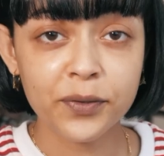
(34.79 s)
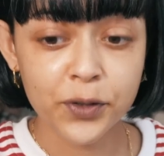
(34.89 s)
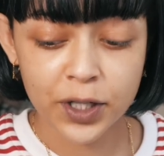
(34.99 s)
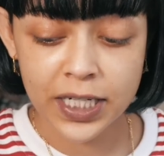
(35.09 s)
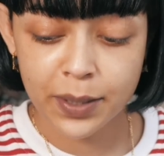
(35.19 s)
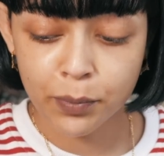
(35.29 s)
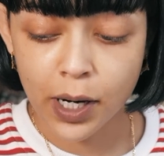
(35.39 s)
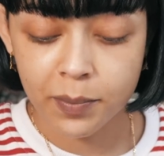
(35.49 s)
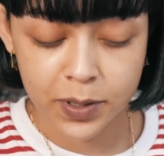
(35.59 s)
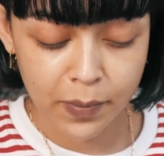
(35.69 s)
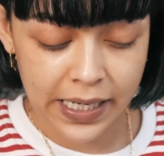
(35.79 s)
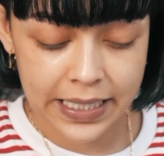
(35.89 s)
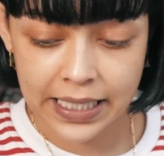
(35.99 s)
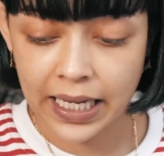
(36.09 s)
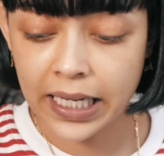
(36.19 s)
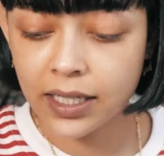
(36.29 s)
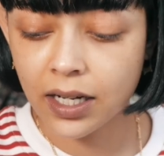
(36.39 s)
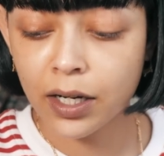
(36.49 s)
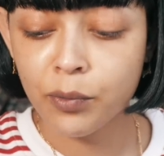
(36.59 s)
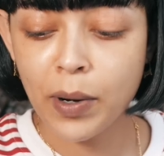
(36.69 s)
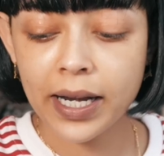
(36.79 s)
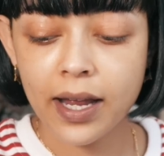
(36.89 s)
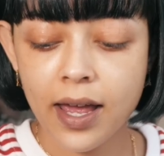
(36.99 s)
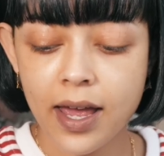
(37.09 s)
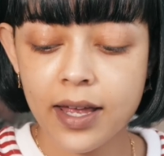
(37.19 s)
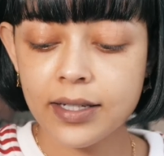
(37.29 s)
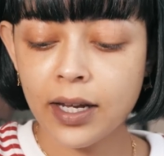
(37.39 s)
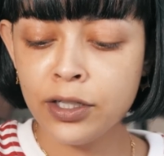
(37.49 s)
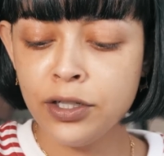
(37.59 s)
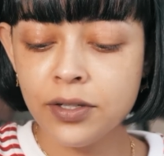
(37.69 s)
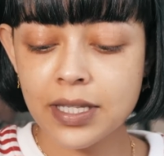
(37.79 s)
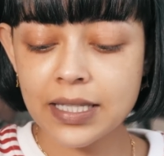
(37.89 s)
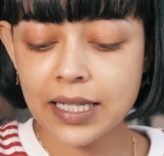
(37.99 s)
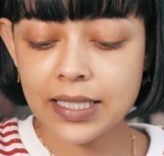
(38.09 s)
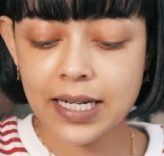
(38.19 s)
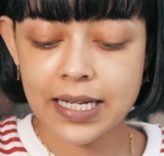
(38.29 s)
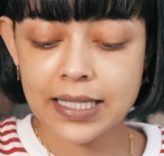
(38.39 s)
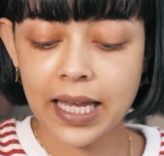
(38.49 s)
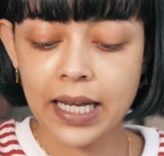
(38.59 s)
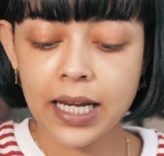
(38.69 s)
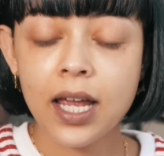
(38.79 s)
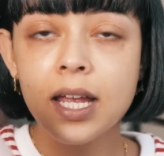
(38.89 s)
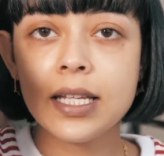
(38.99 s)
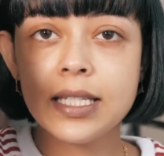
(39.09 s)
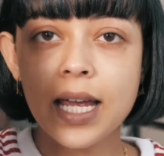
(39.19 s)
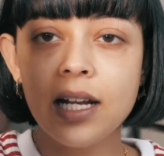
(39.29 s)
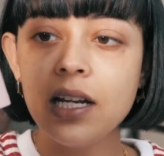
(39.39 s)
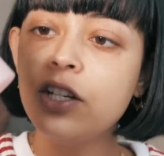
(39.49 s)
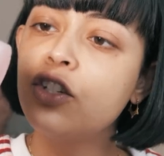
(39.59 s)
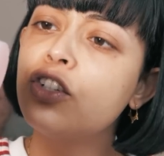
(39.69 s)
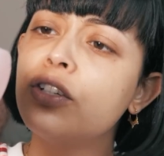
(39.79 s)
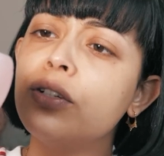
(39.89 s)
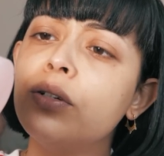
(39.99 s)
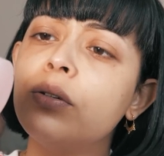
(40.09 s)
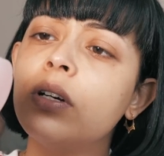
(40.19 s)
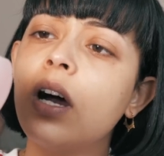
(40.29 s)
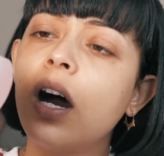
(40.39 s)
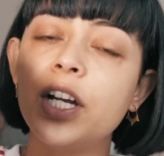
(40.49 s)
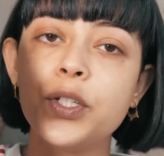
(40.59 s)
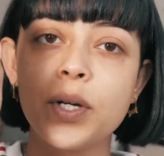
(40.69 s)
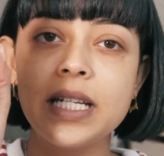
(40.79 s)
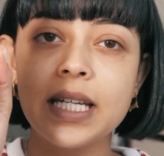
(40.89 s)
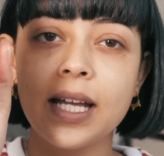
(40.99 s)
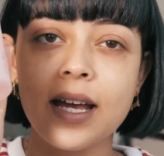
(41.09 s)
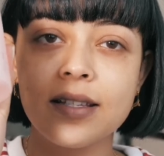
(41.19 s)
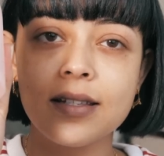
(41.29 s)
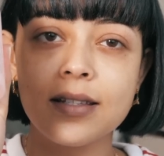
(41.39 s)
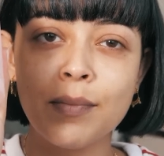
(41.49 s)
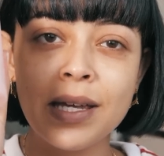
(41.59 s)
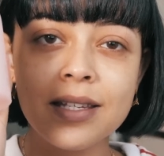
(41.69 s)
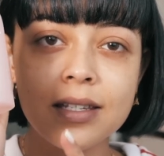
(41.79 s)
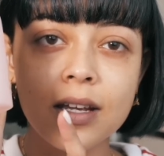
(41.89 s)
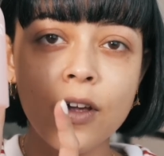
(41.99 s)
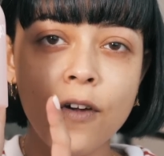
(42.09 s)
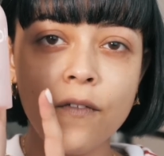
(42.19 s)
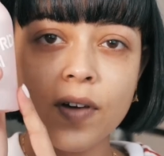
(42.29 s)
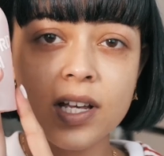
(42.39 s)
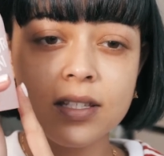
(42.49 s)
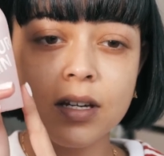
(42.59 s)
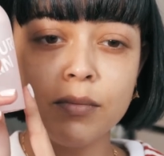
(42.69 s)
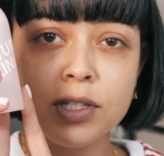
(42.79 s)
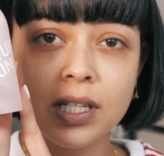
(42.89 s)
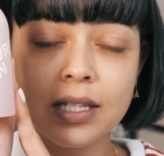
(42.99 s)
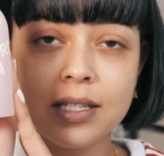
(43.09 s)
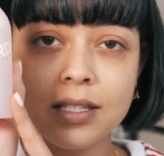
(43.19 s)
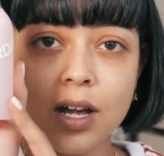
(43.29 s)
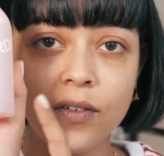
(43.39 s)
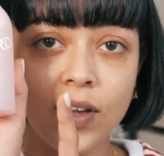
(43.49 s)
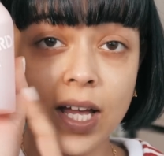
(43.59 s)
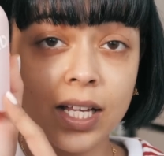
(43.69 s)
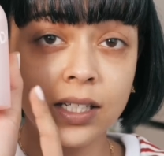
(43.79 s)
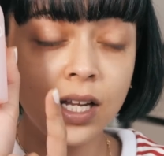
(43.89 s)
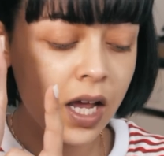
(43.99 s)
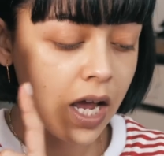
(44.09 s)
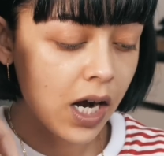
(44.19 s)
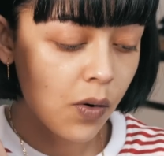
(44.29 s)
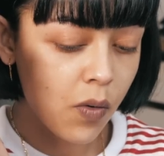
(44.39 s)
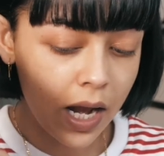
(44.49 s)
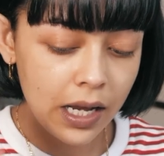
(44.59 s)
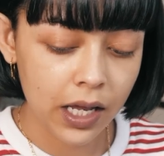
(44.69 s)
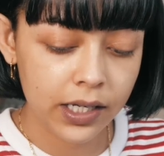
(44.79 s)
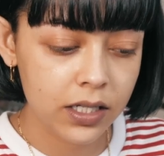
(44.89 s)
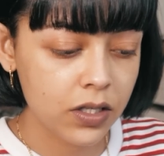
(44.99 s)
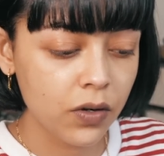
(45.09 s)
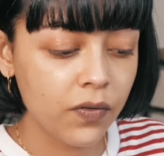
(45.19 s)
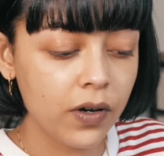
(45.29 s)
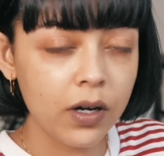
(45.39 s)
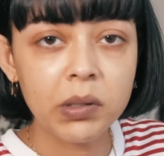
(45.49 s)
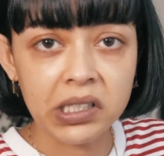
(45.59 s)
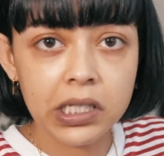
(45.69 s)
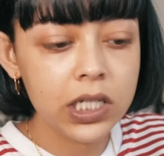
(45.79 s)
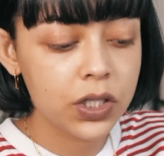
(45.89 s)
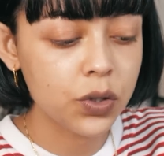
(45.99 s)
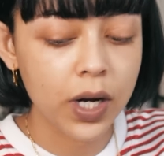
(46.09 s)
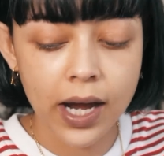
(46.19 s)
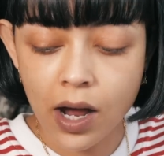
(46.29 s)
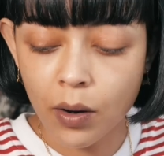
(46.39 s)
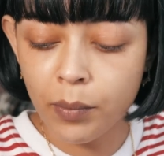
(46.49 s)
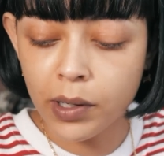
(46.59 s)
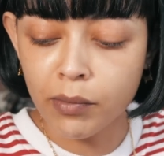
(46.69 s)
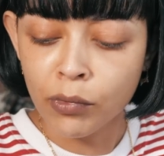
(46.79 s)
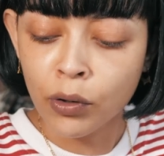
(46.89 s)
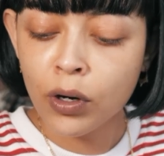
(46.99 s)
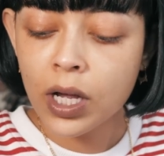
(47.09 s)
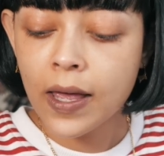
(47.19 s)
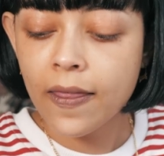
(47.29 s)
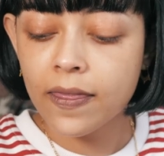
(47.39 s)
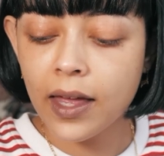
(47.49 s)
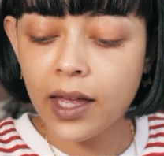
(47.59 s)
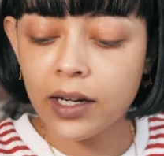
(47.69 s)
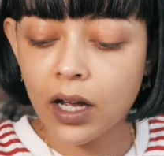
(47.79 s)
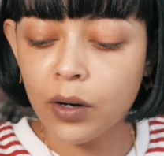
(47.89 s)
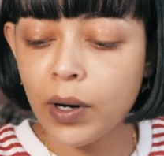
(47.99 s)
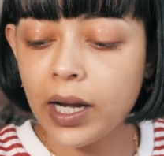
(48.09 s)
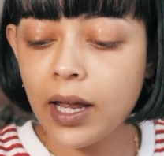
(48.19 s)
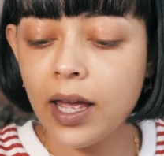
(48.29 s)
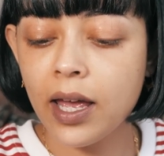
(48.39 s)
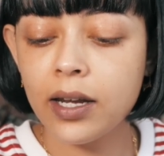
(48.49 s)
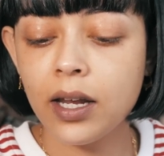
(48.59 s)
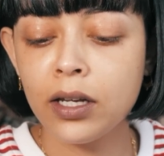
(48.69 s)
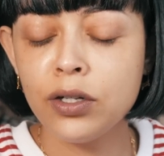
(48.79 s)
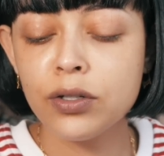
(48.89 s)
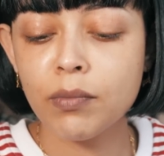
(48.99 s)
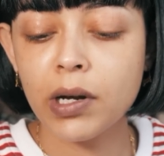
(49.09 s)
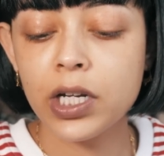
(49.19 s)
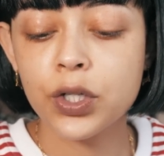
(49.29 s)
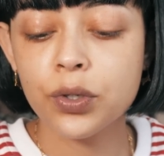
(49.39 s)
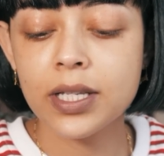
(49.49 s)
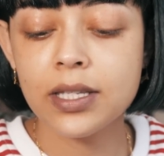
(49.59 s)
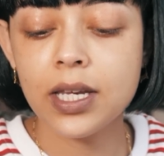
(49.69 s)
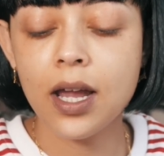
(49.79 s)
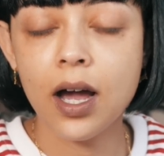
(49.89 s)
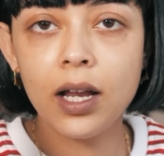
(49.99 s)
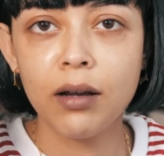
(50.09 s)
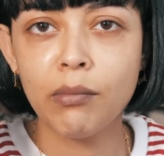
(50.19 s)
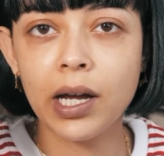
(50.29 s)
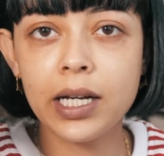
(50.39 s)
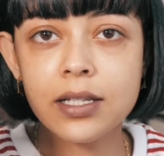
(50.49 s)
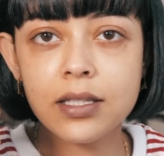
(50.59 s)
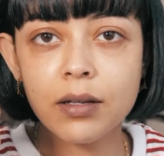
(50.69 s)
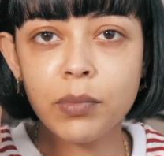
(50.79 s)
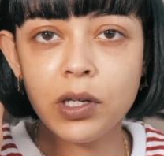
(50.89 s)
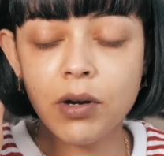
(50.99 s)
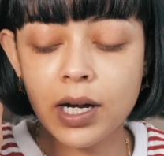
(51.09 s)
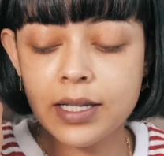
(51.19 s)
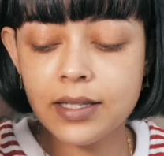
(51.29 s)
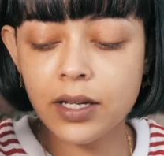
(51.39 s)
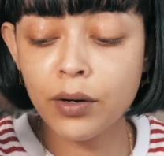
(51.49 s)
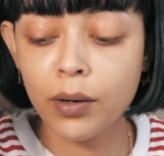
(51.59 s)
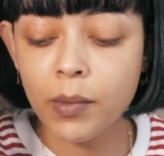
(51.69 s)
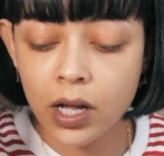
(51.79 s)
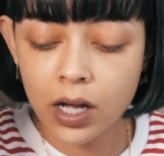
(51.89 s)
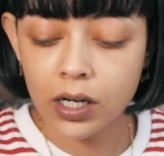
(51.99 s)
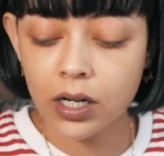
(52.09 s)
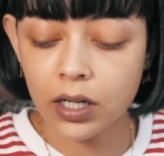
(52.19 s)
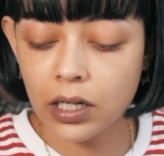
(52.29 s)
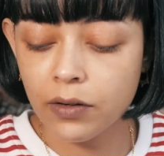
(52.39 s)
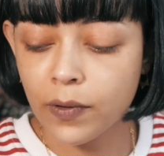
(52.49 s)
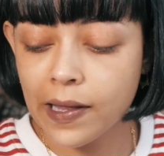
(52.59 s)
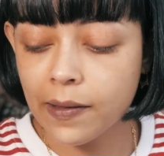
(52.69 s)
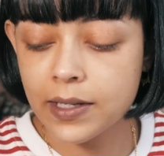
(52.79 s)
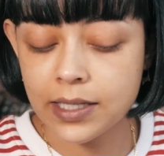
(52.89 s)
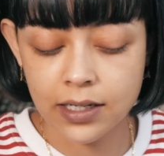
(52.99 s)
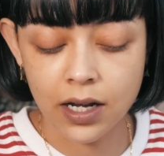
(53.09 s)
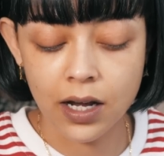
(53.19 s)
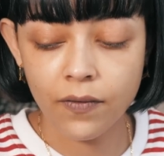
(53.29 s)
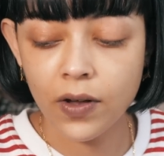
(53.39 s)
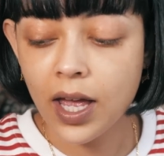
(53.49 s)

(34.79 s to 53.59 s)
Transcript: I've already prepped my skin. I went ahead and used the Saturday Skin Daily Dew Hydrating Essence Mist. First time using this stuff and quite like it so far, but need to try it out a bit more. Then I went ahead and used my trusty Hylamide Sub-Q Eye Serum. Can't live without this stuff.